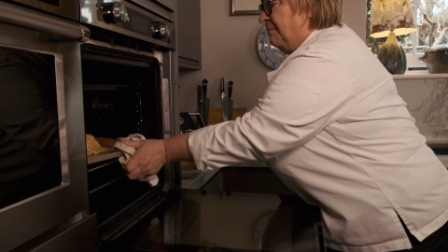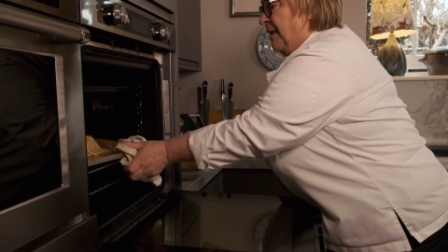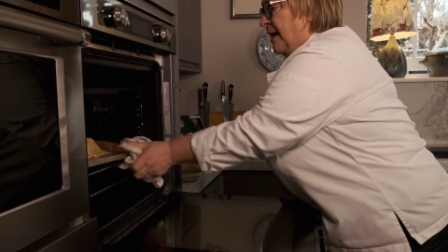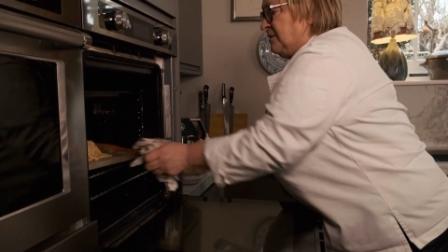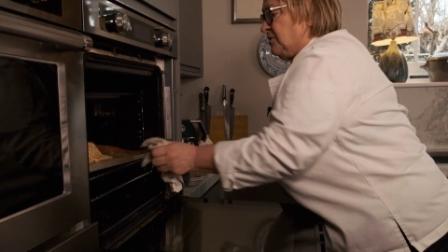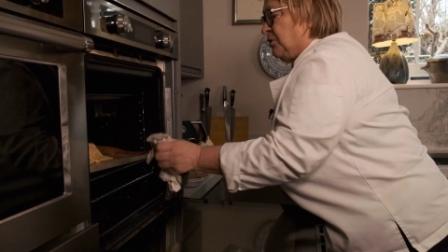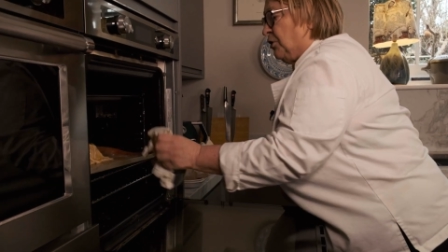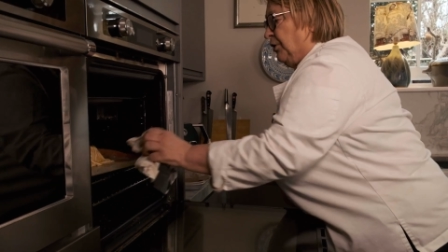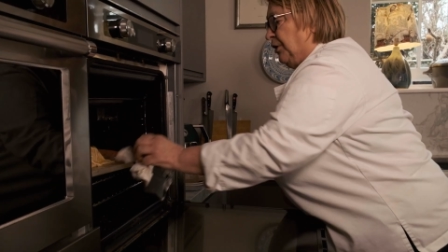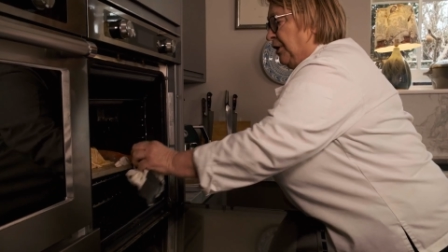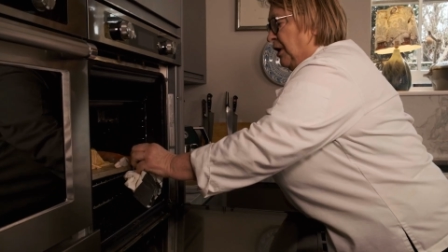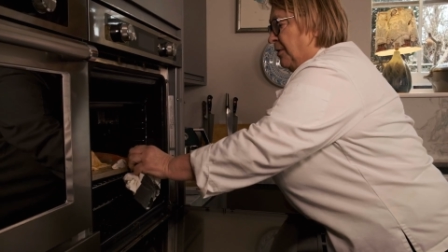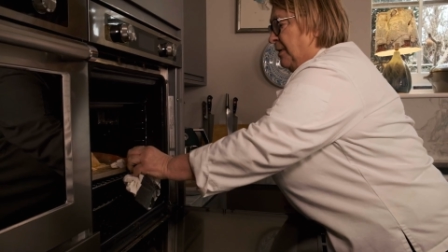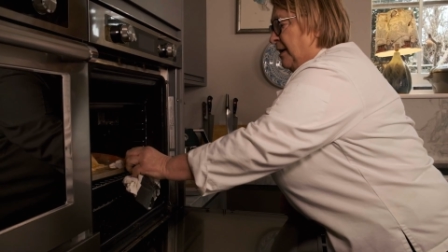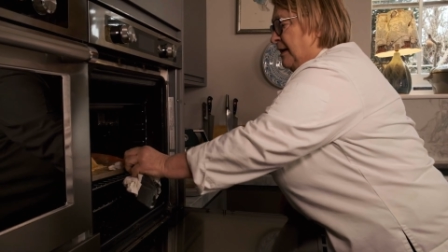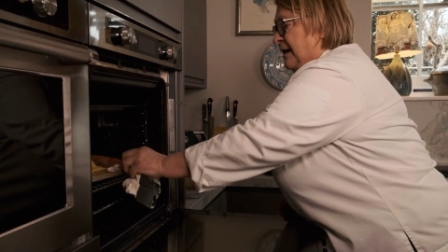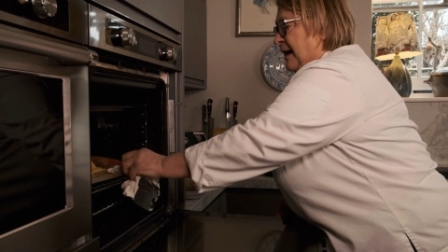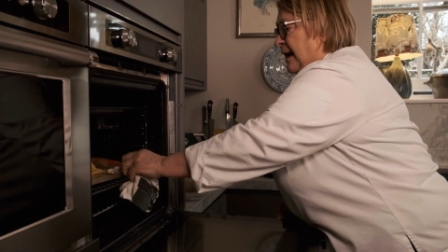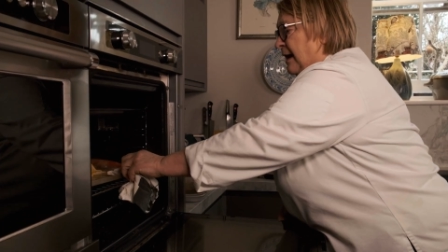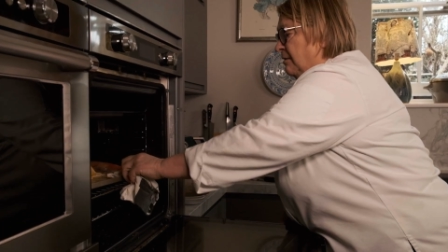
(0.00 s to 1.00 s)
that's got to go
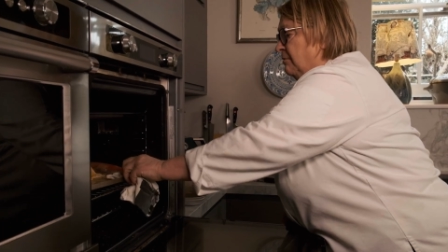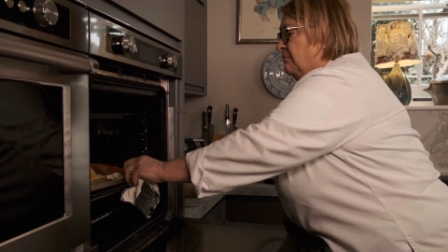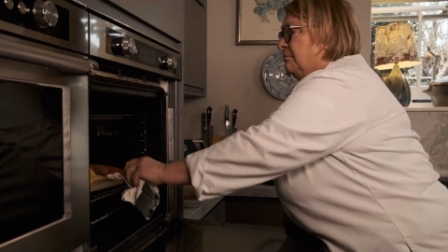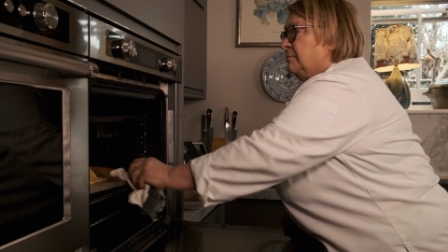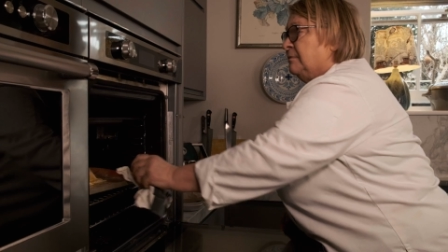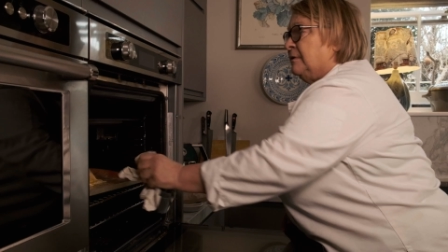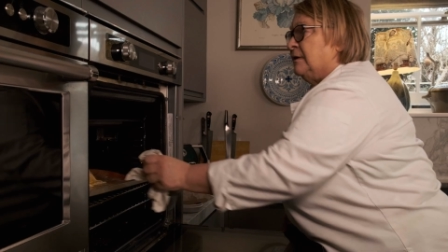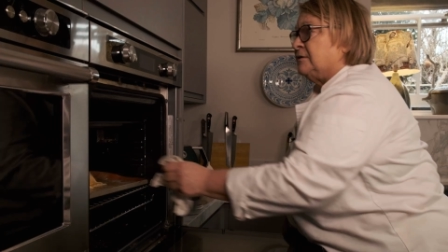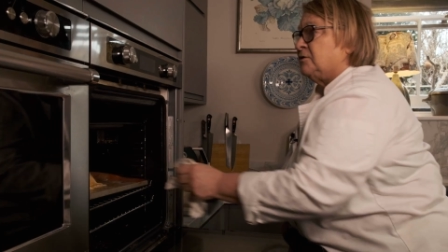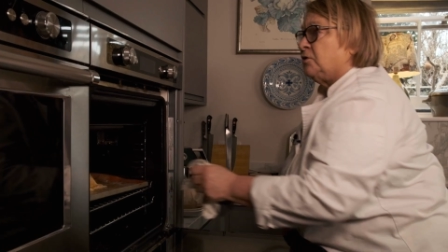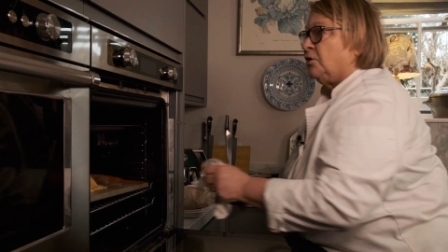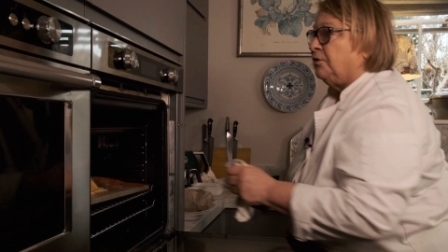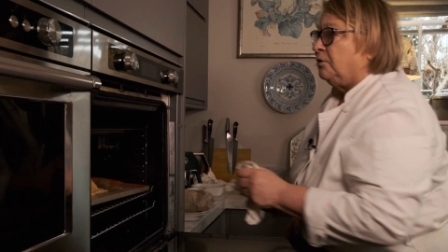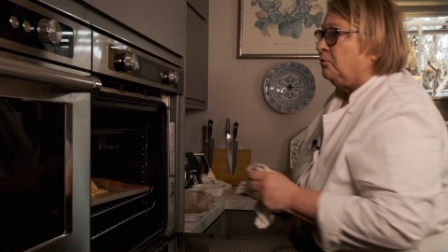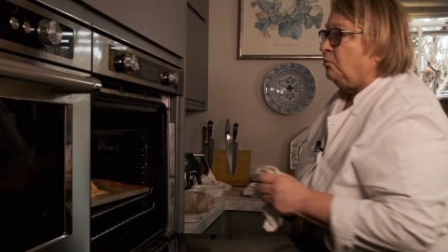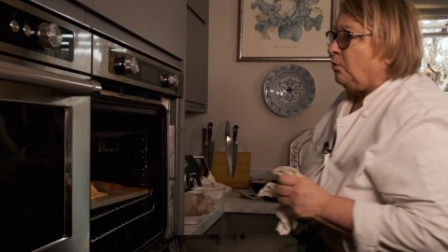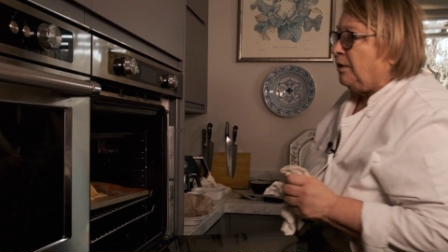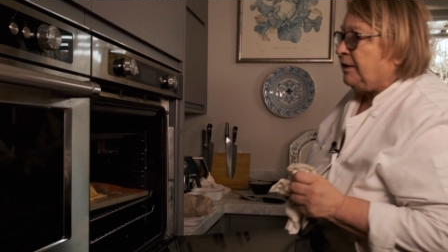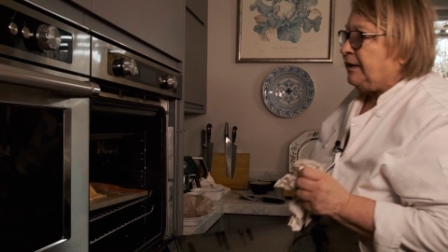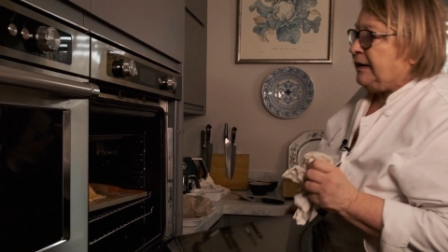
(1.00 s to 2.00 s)
in now. It's on at
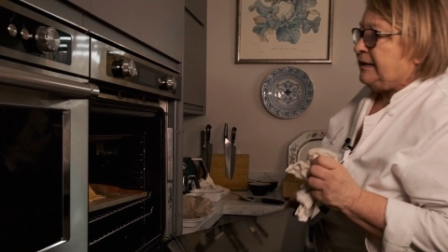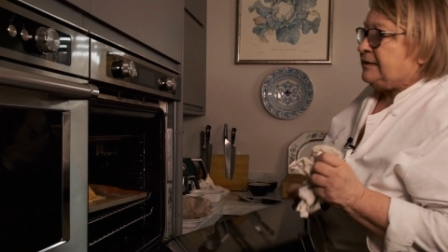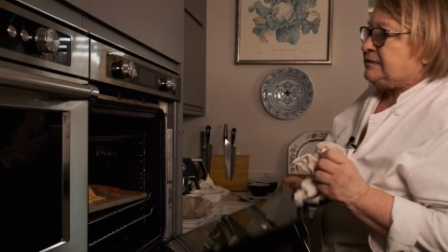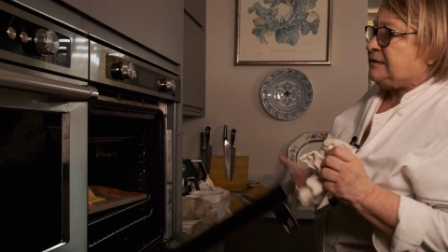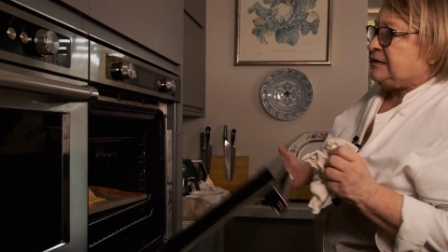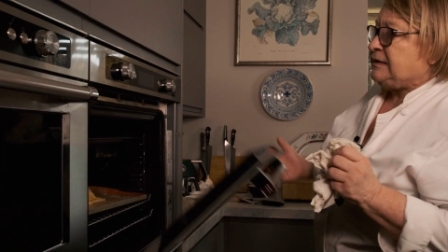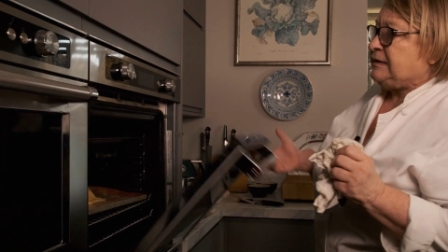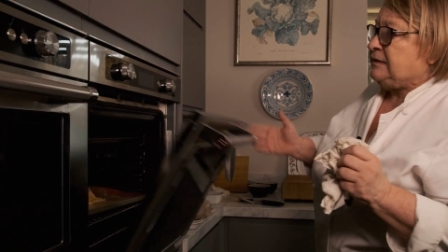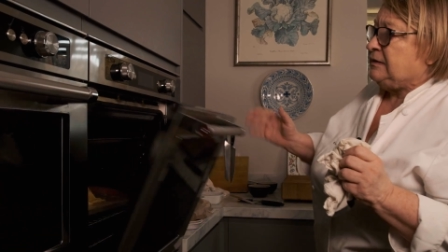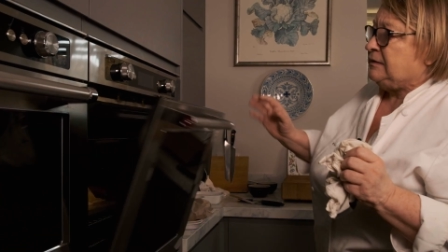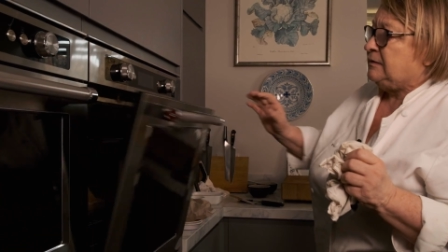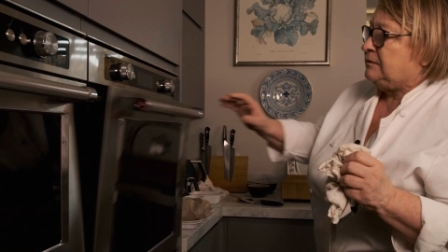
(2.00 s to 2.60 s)
180.